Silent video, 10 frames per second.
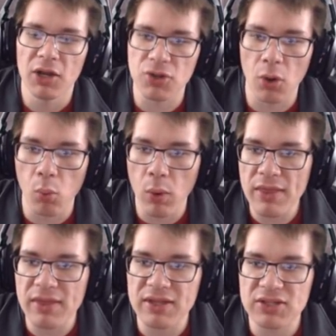So
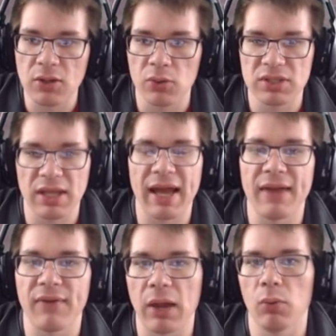when this goes
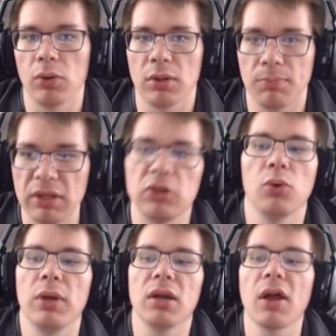live, I will be
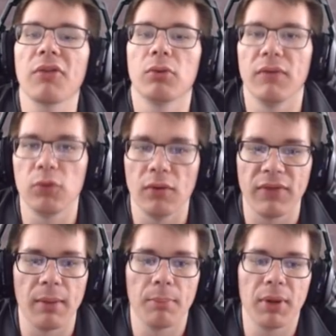doing another review of them.